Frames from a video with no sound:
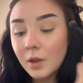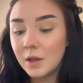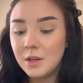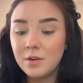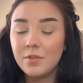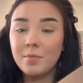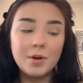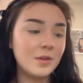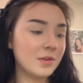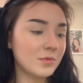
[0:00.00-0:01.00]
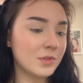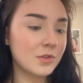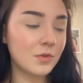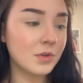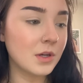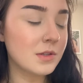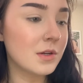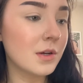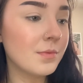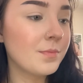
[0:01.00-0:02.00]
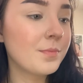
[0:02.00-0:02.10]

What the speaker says: I need another mirror. This one's so dusty.